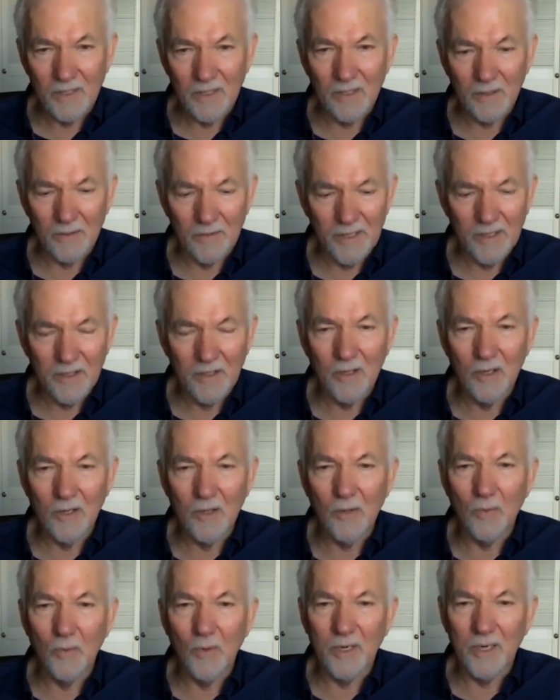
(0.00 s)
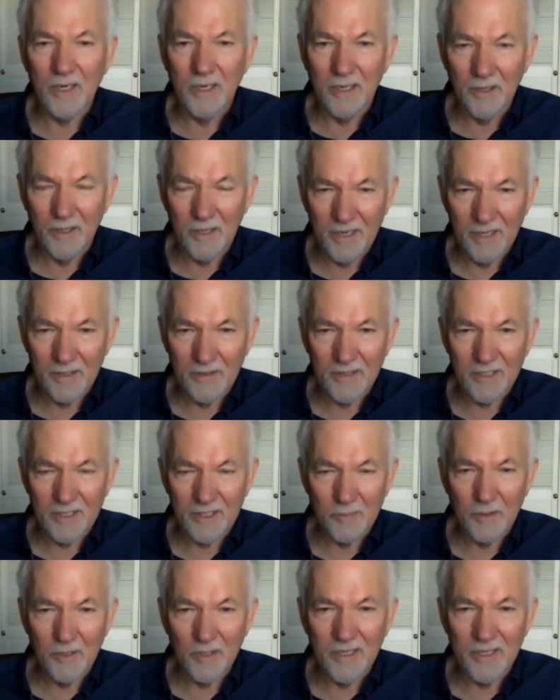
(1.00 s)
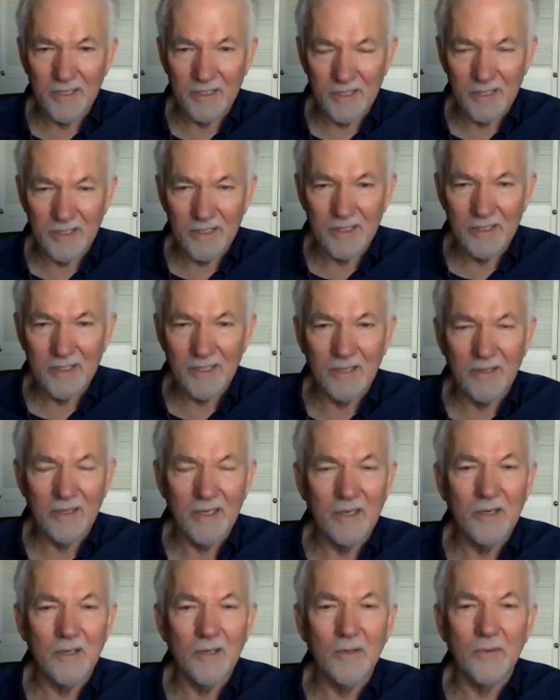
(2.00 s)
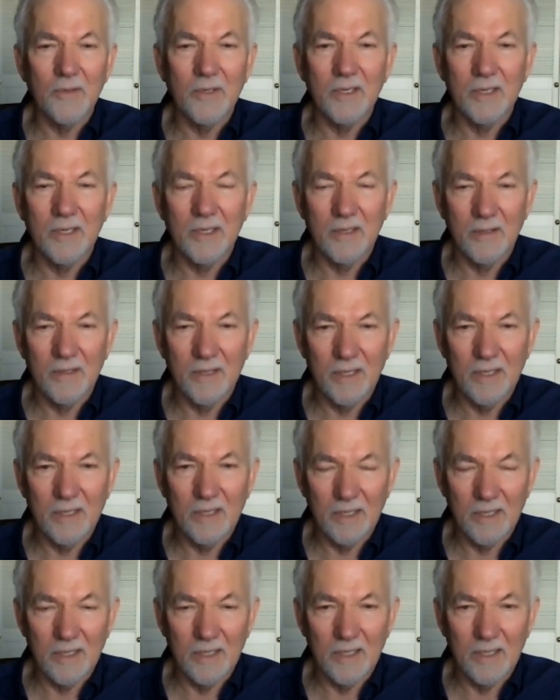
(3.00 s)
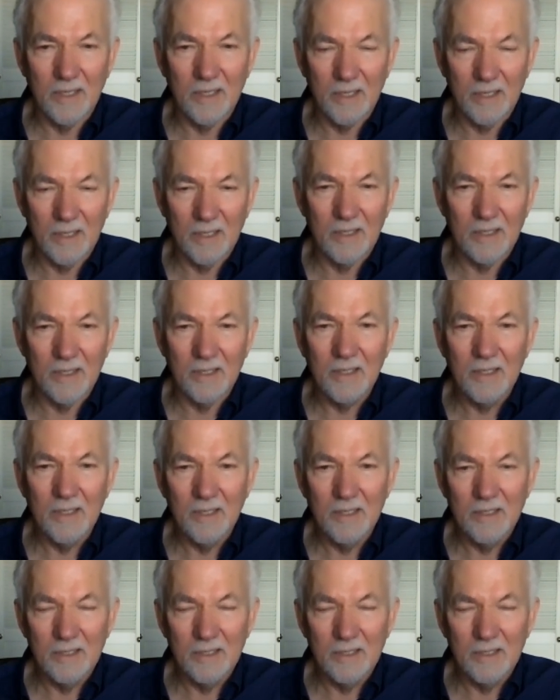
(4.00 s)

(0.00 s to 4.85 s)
They know what a near-death experience is, and they know the